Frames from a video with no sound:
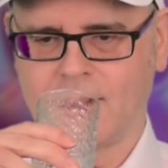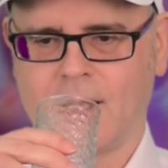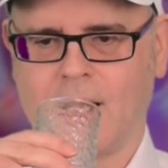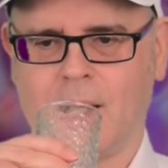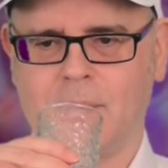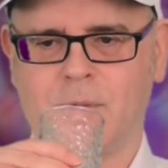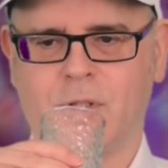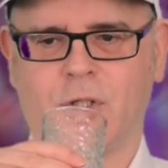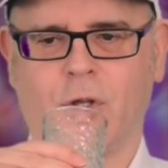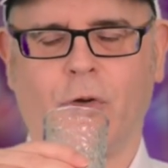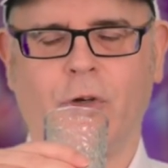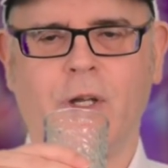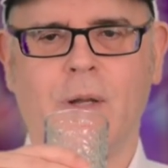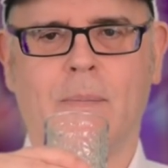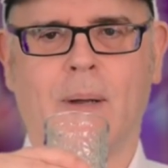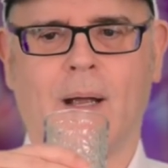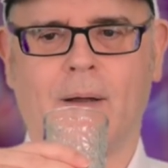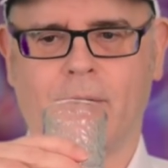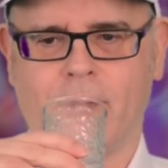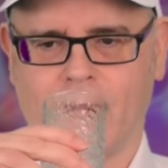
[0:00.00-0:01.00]
I'm sorry
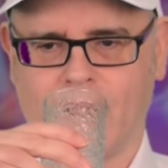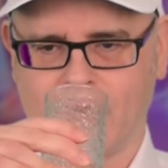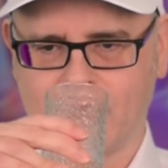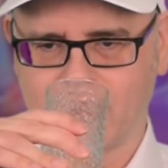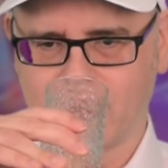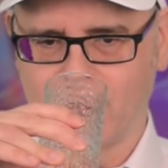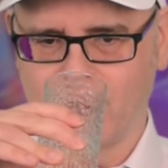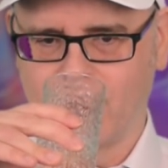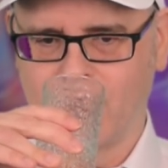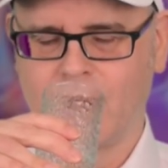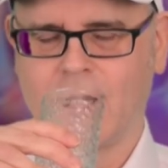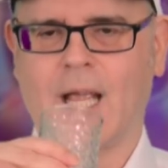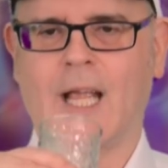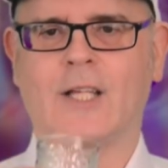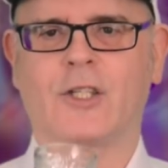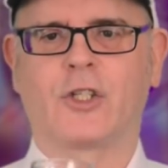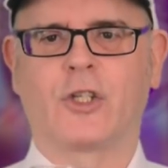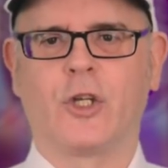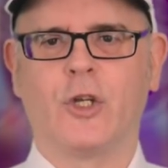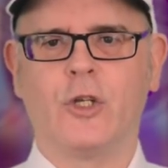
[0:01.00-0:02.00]
about that.
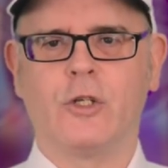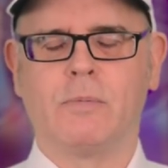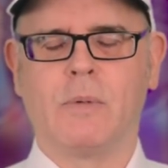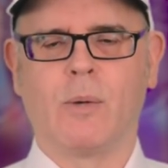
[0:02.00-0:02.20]
Excuse